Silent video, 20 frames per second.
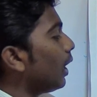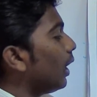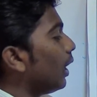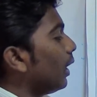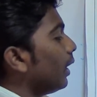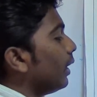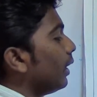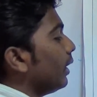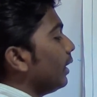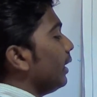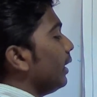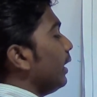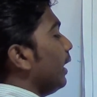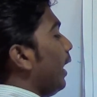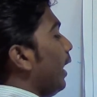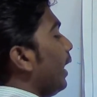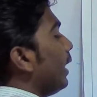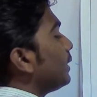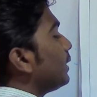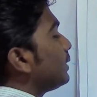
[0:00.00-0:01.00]
and
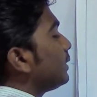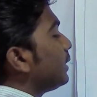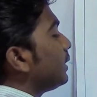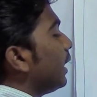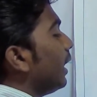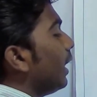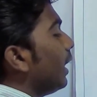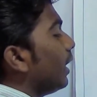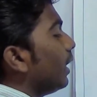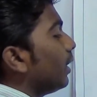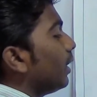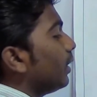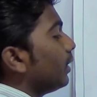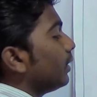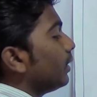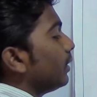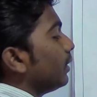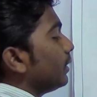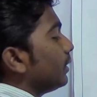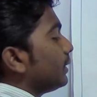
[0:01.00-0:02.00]

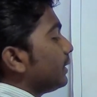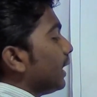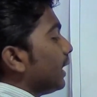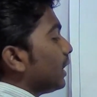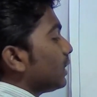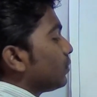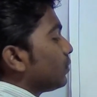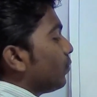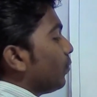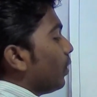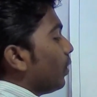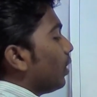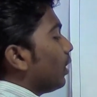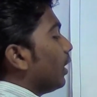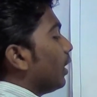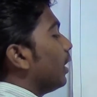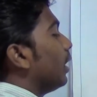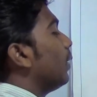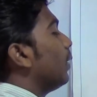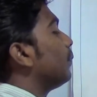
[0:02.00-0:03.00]
ASA stands for